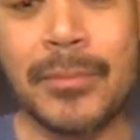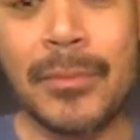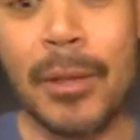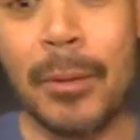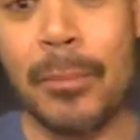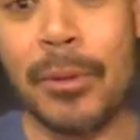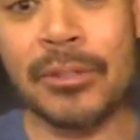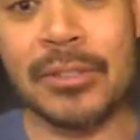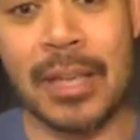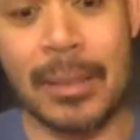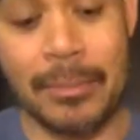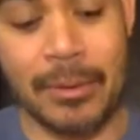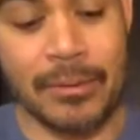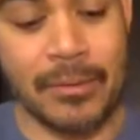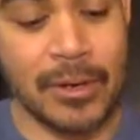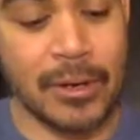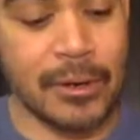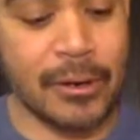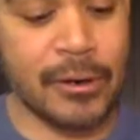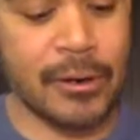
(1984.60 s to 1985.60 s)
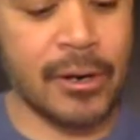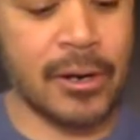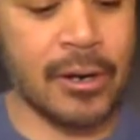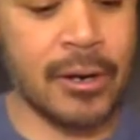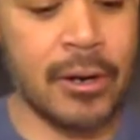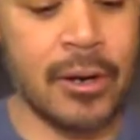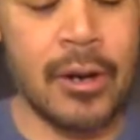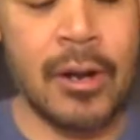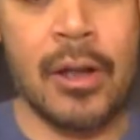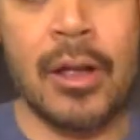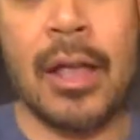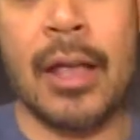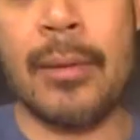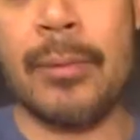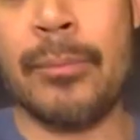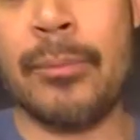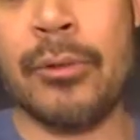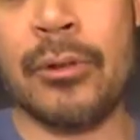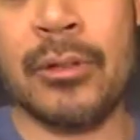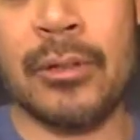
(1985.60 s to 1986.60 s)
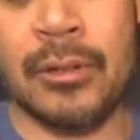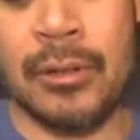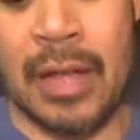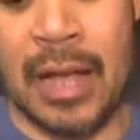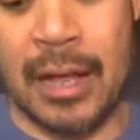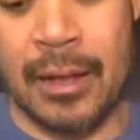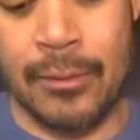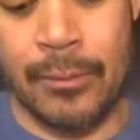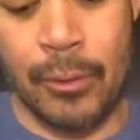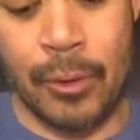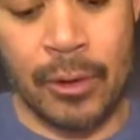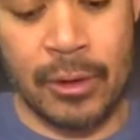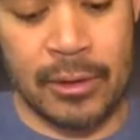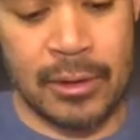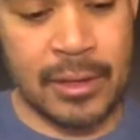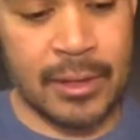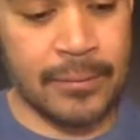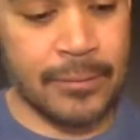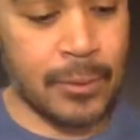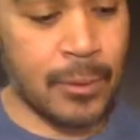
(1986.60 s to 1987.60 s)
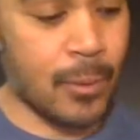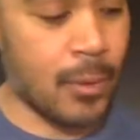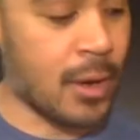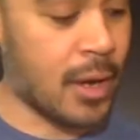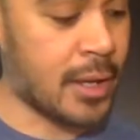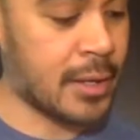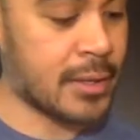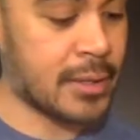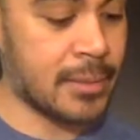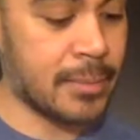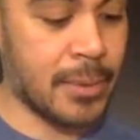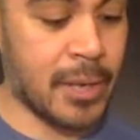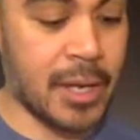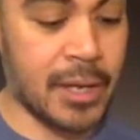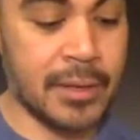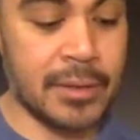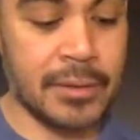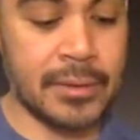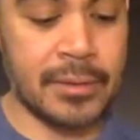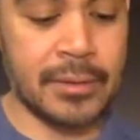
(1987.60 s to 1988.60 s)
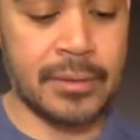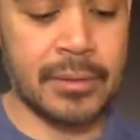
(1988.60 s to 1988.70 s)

balsamic vinegar, more little olive oil if you want, but